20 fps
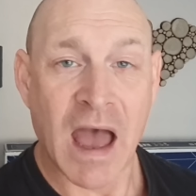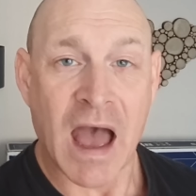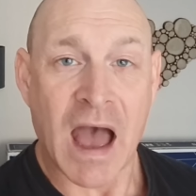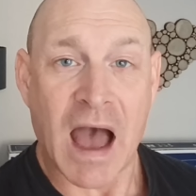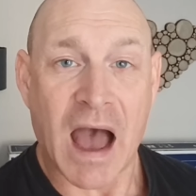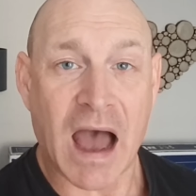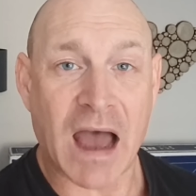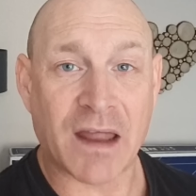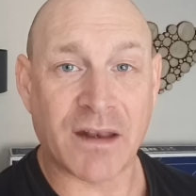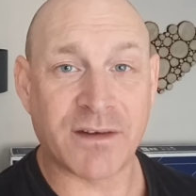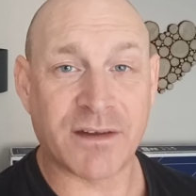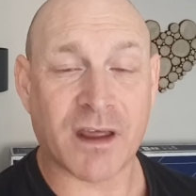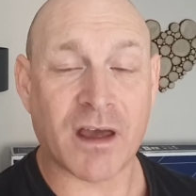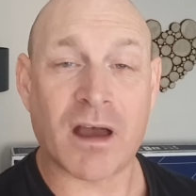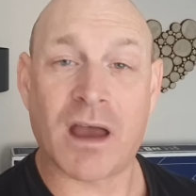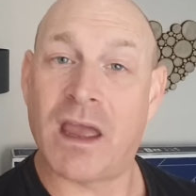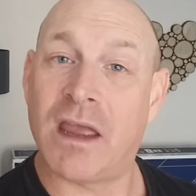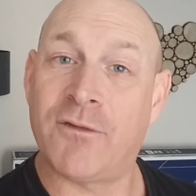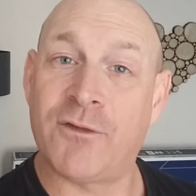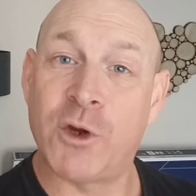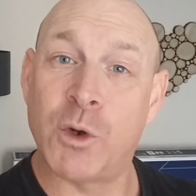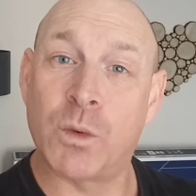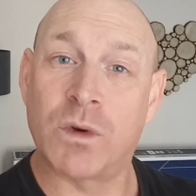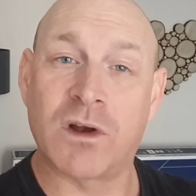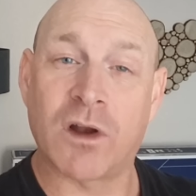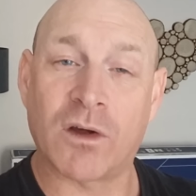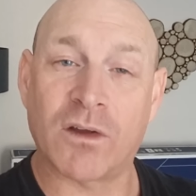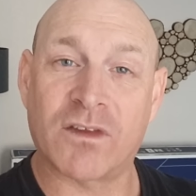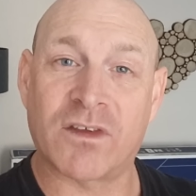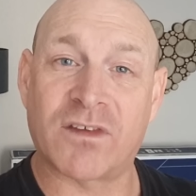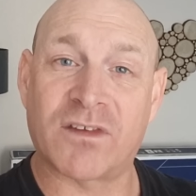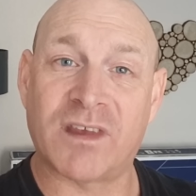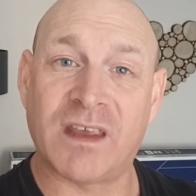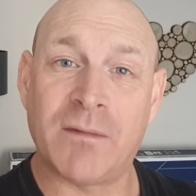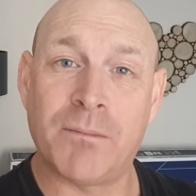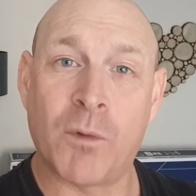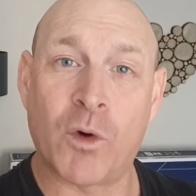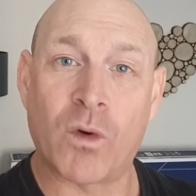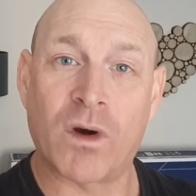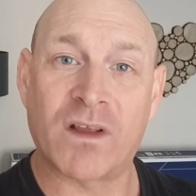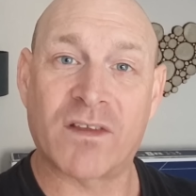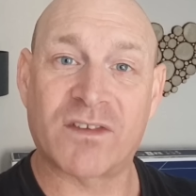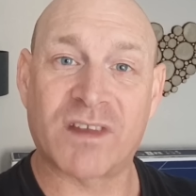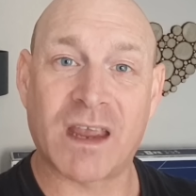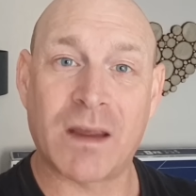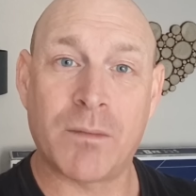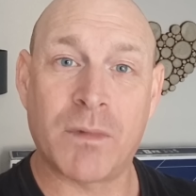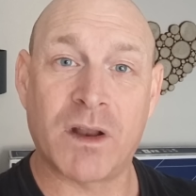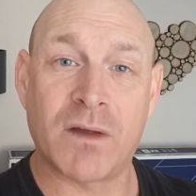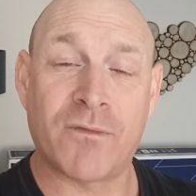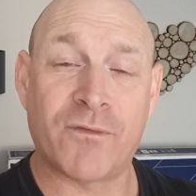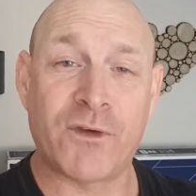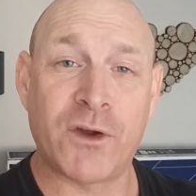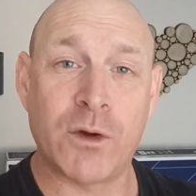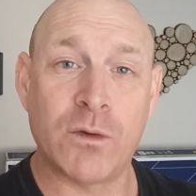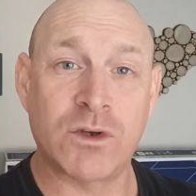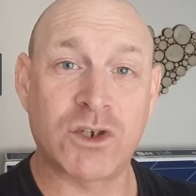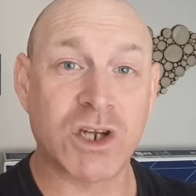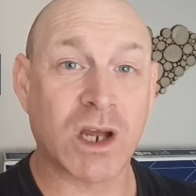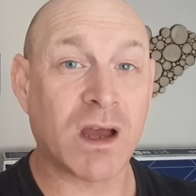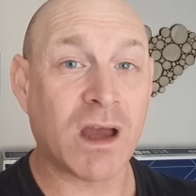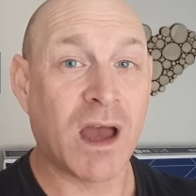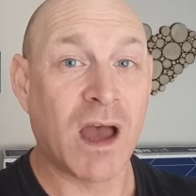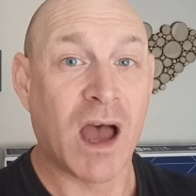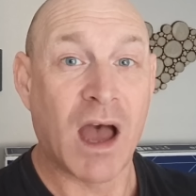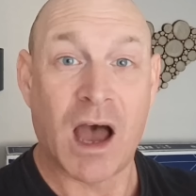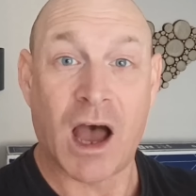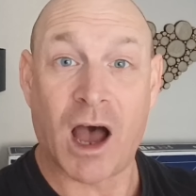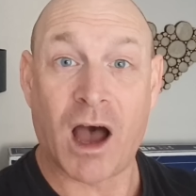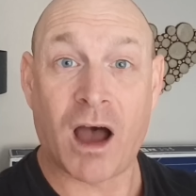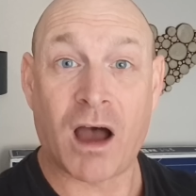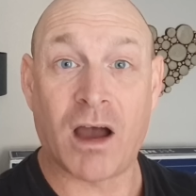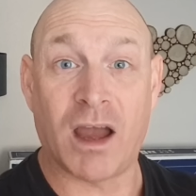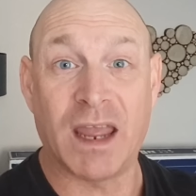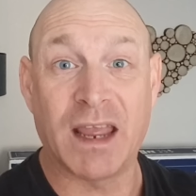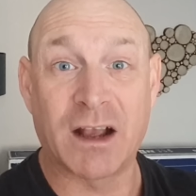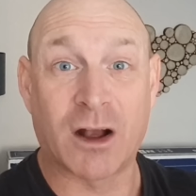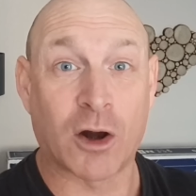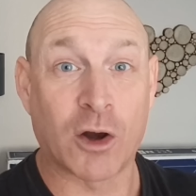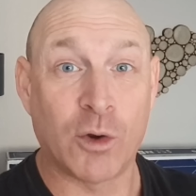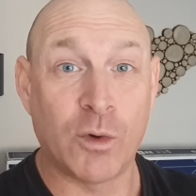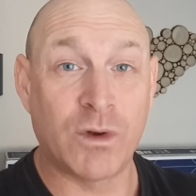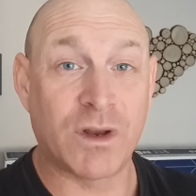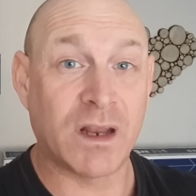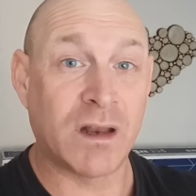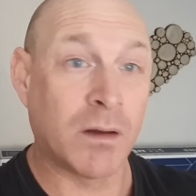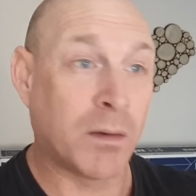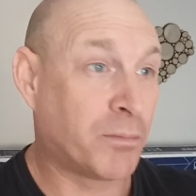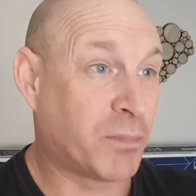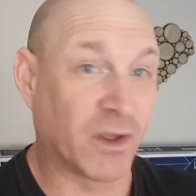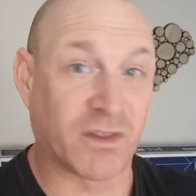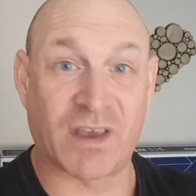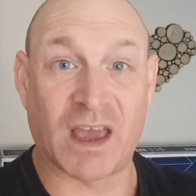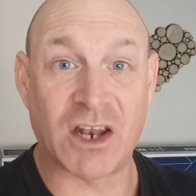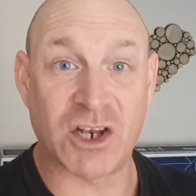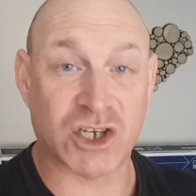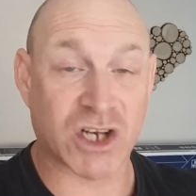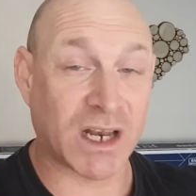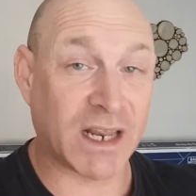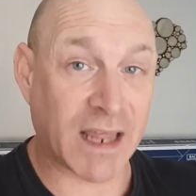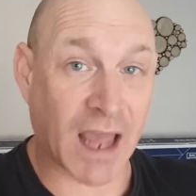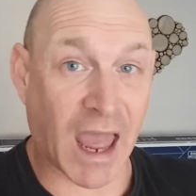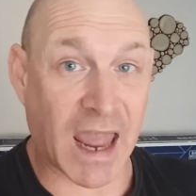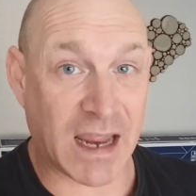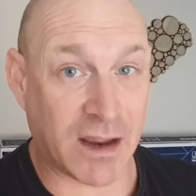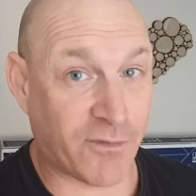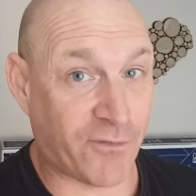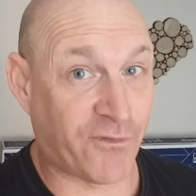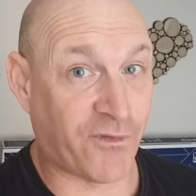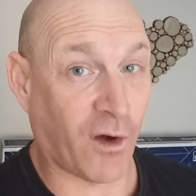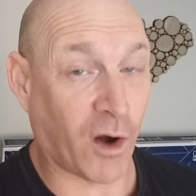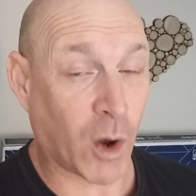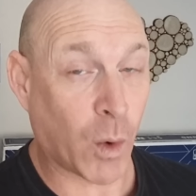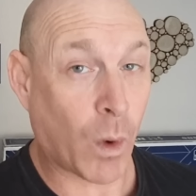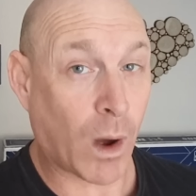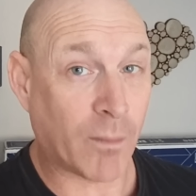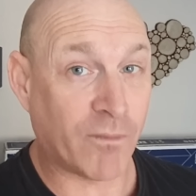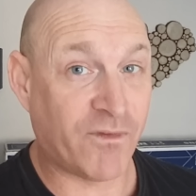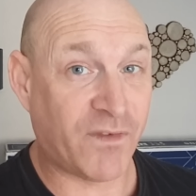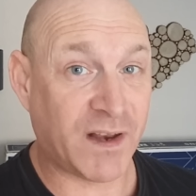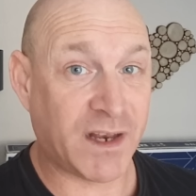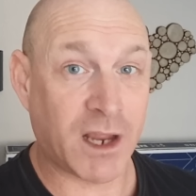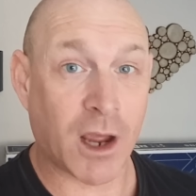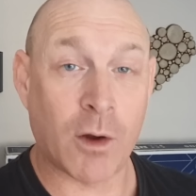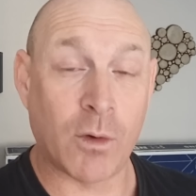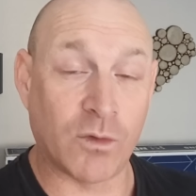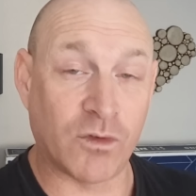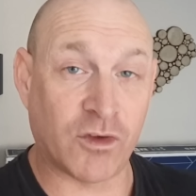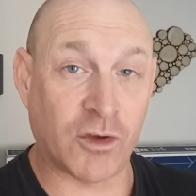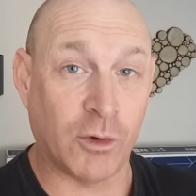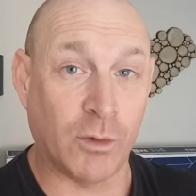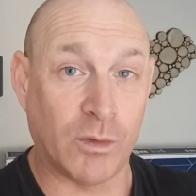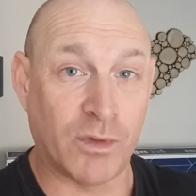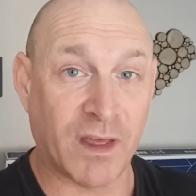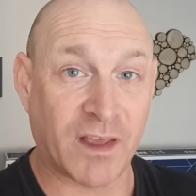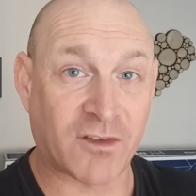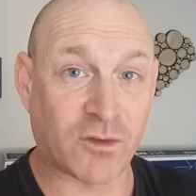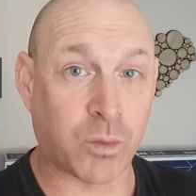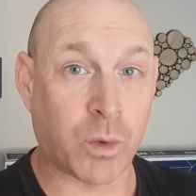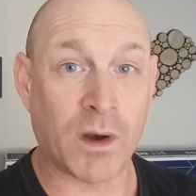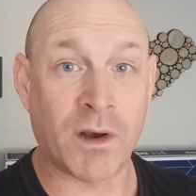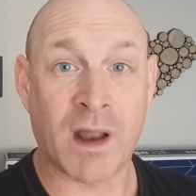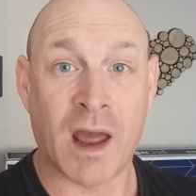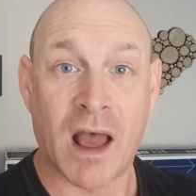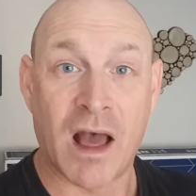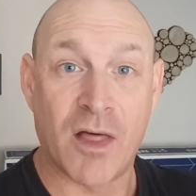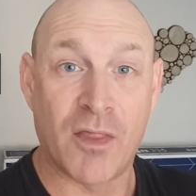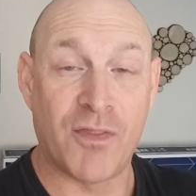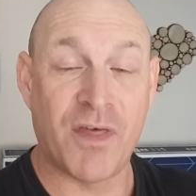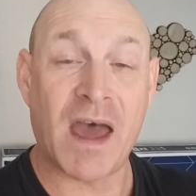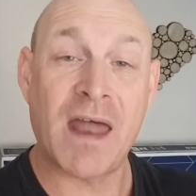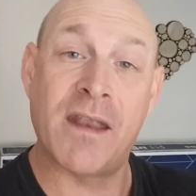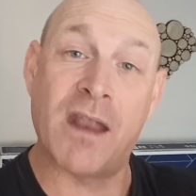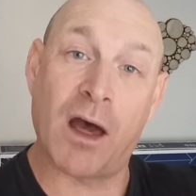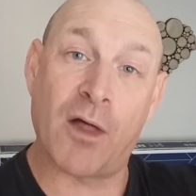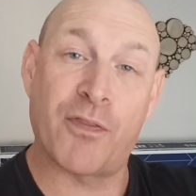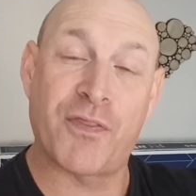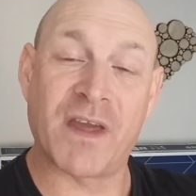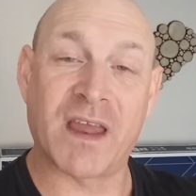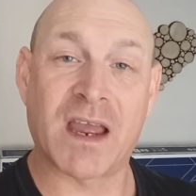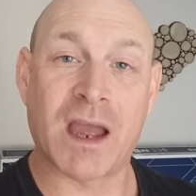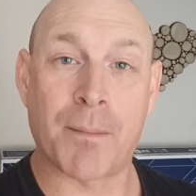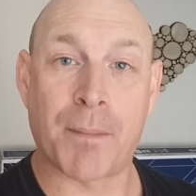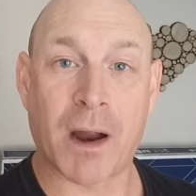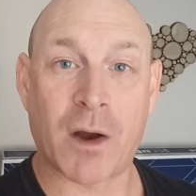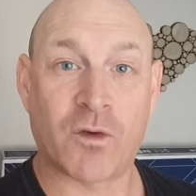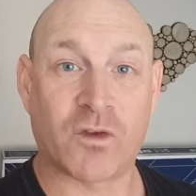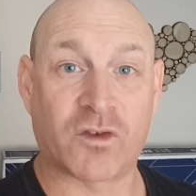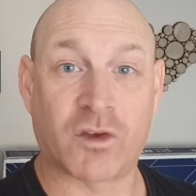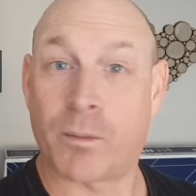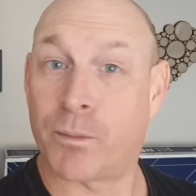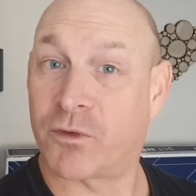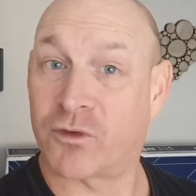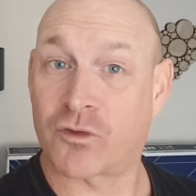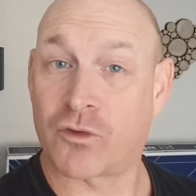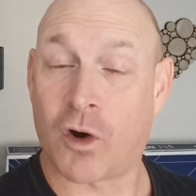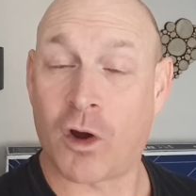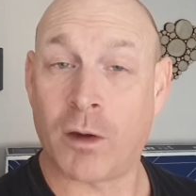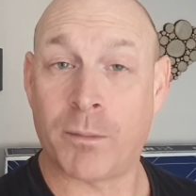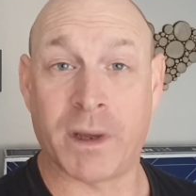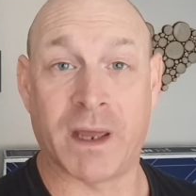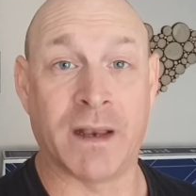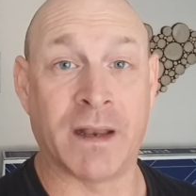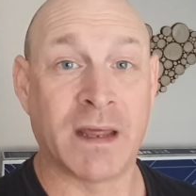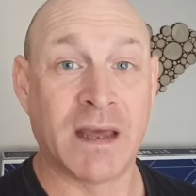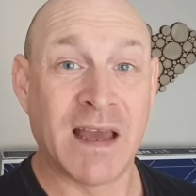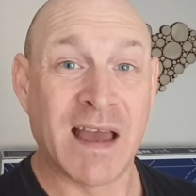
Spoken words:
And if you would like to see more of the same in the future, including potentially a follow-up video to this one, then think about subscribing.